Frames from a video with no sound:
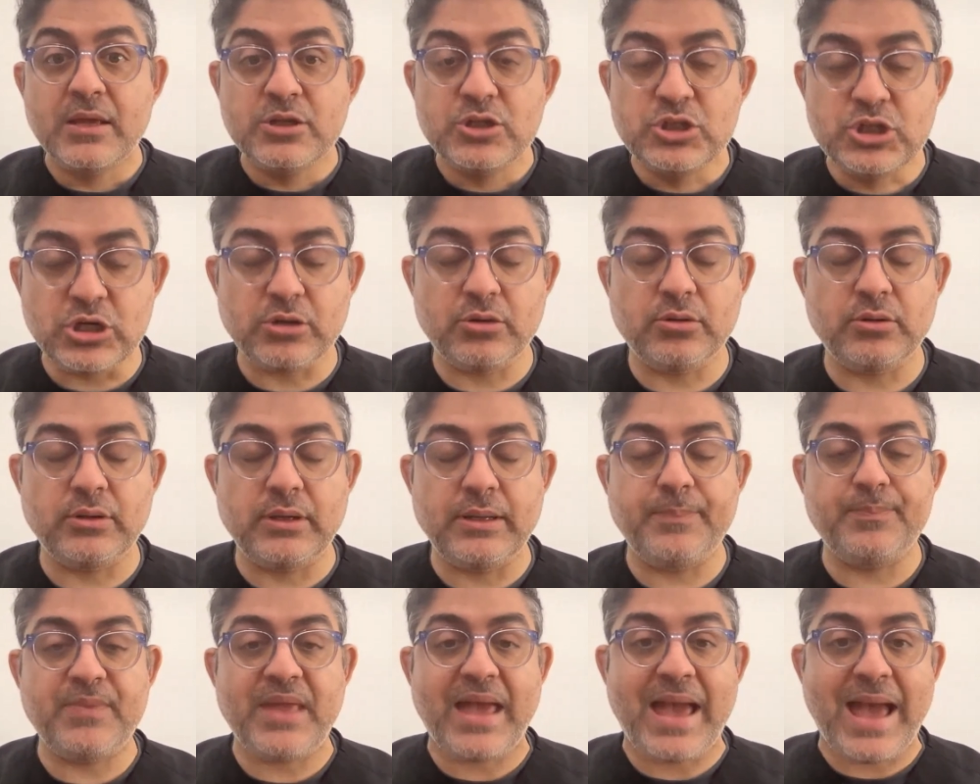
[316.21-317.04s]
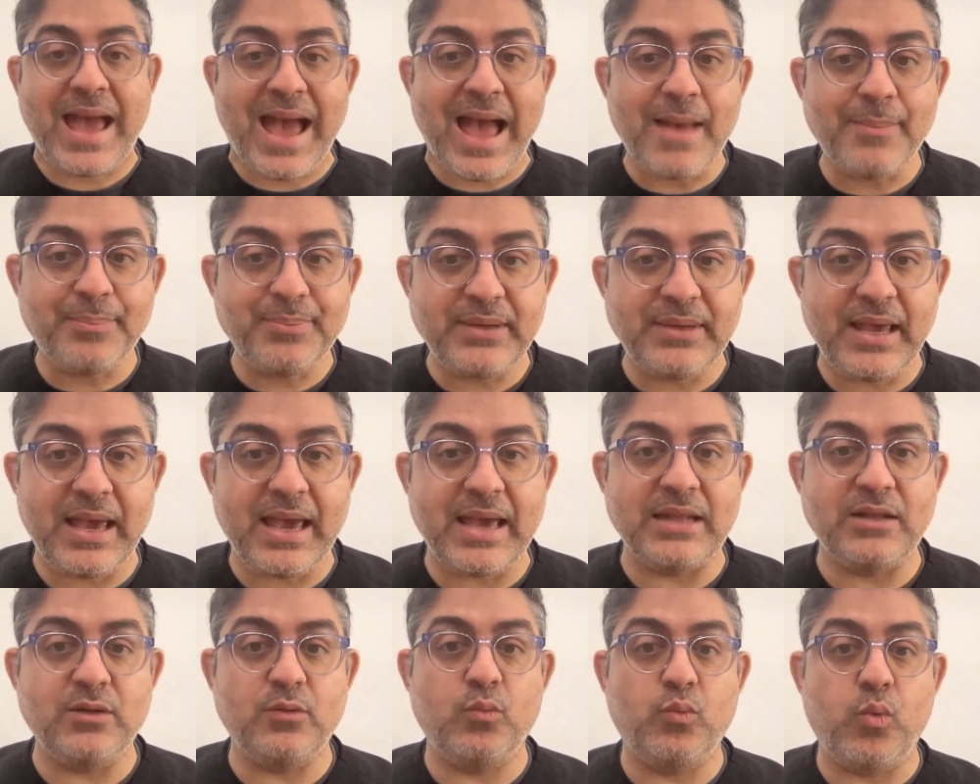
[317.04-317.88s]
Generally, Happy
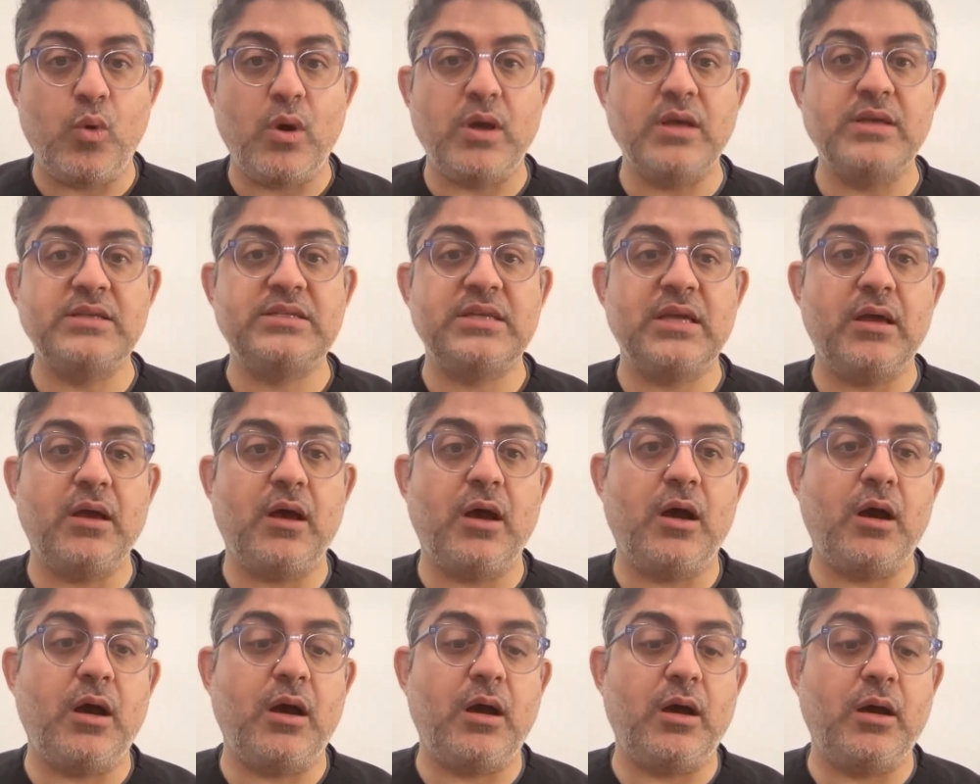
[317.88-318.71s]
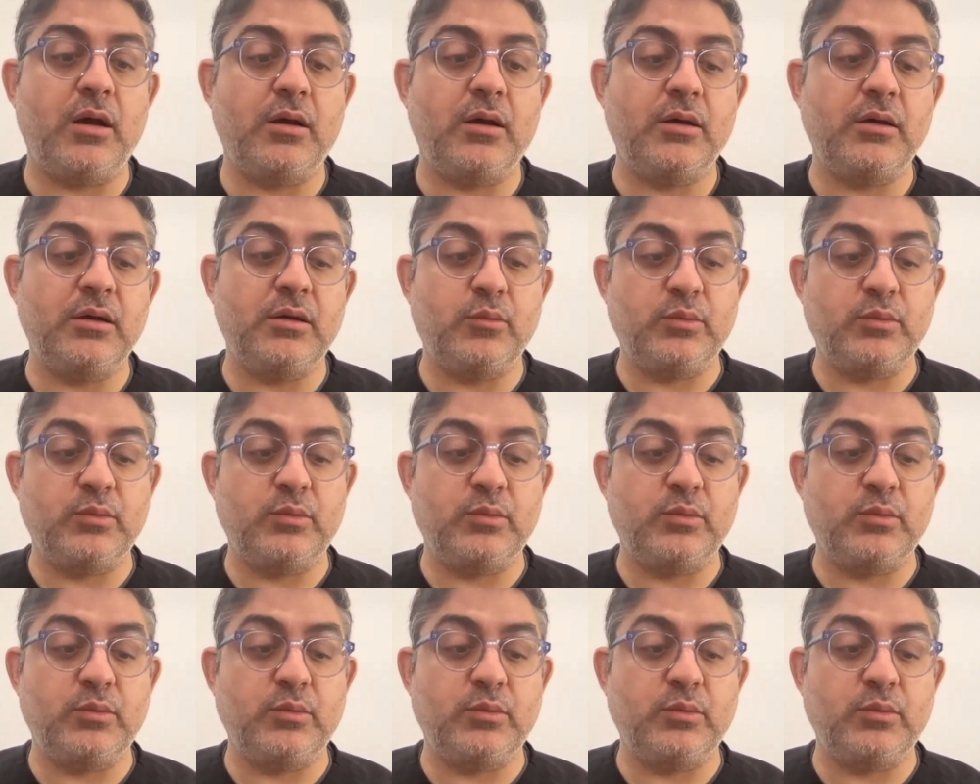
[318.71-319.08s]
Head was uh,